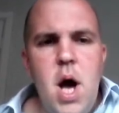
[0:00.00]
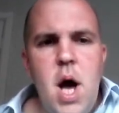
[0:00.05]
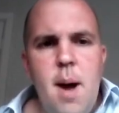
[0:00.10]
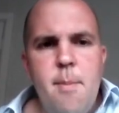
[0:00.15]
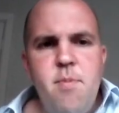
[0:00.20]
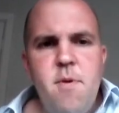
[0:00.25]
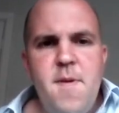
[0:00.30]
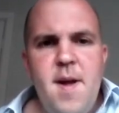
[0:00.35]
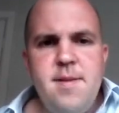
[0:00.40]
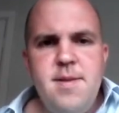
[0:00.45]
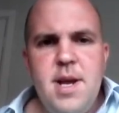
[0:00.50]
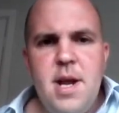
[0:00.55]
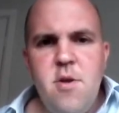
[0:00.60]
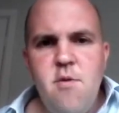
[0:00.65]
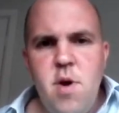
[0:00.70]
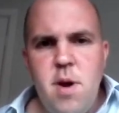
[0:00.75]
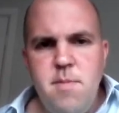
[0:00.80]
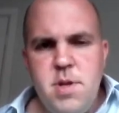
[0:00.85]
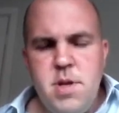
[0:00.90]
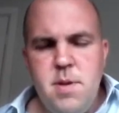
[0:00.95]
Preventing and
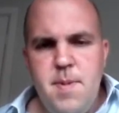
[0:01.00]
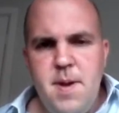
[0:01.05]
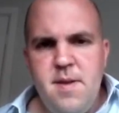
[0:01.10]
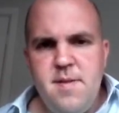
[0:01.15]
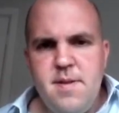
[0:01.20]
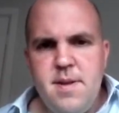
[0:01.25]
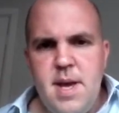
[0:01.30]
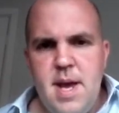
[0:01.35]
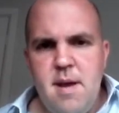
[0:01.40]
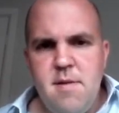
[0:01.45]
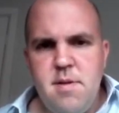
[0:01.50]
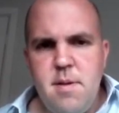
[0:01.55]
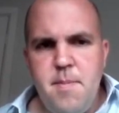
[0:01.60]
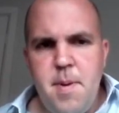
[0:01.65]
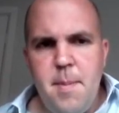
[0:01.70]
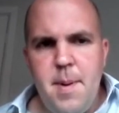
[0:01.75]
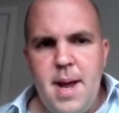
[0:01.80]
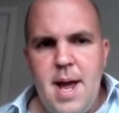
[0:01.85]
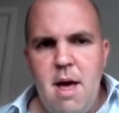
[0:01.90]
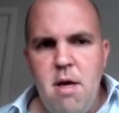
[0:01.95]
treatment of obesity is a
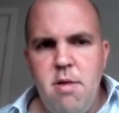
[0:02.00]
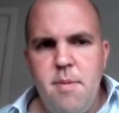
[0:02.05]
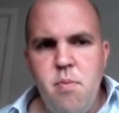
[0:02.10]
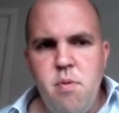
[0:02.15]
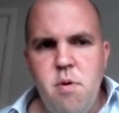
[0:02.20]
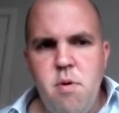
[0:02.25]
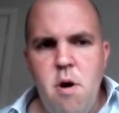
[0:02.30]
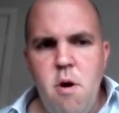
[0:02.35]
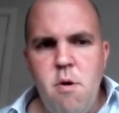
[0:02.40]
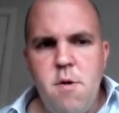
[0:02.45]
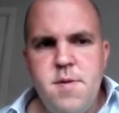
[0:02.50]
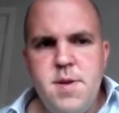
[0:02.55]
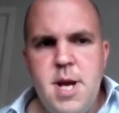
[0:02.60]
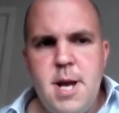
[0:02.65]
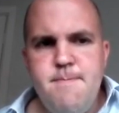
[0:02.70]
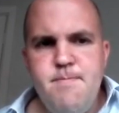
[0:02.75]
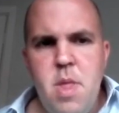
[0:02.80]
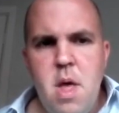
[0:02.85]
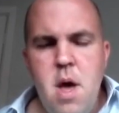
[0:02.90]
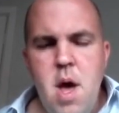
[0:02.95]
public health
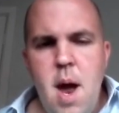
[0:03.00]
priority.